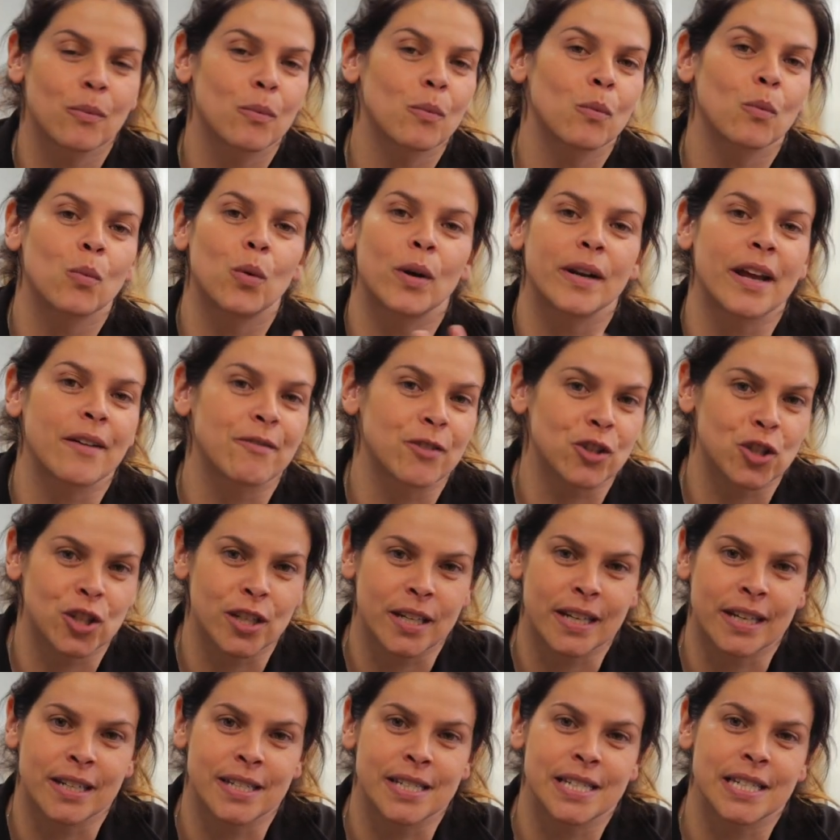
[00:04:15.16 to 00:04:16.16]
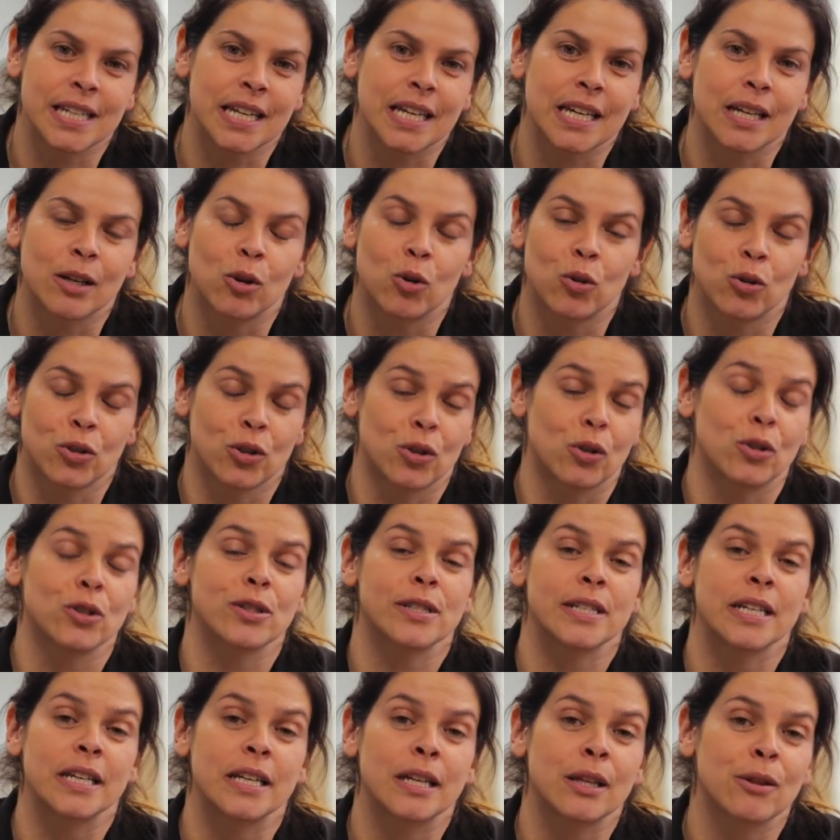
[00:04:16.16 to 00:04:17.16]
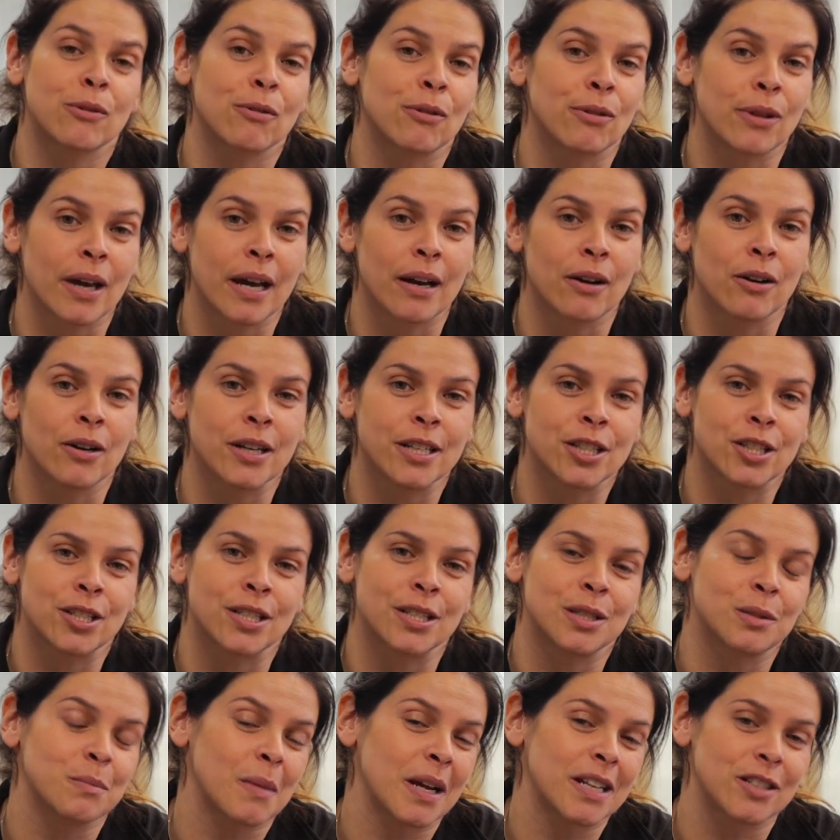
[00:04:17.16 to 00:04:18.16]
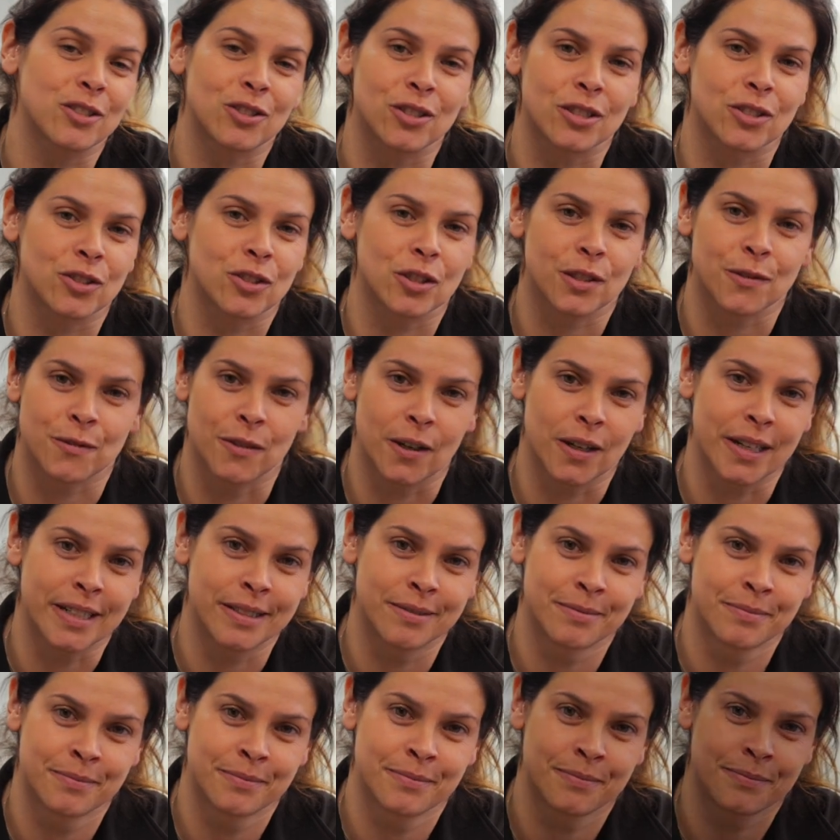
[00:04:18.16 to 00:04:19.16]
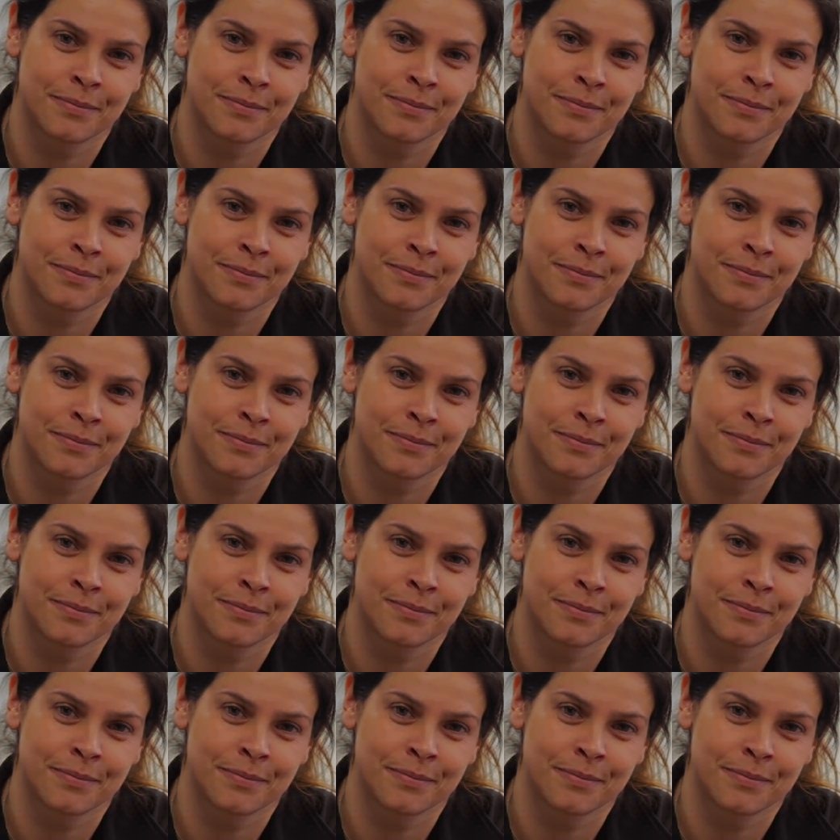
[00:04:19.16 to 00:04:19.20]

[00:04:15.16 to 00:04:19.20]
Whatever she can see or not see through that eye, she's managing just fine.